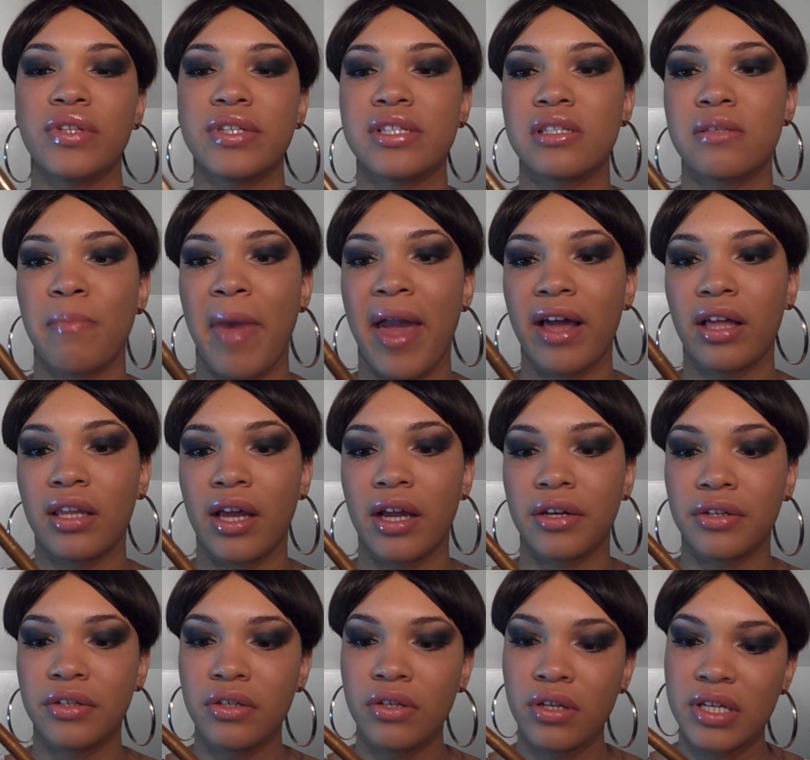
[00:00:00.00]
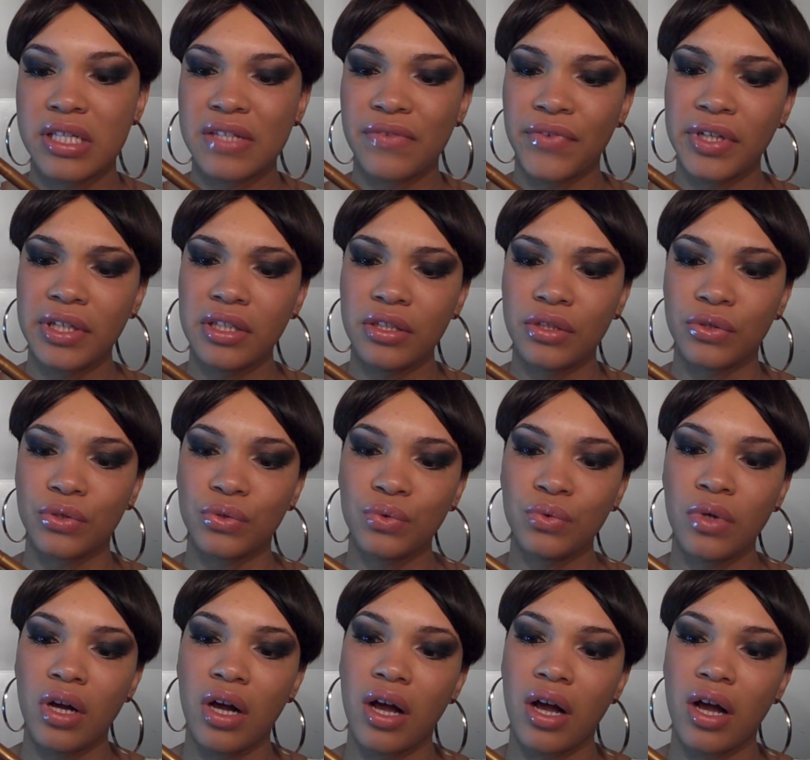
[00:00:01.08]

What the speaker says: This is a MAC liner. It's fairly new.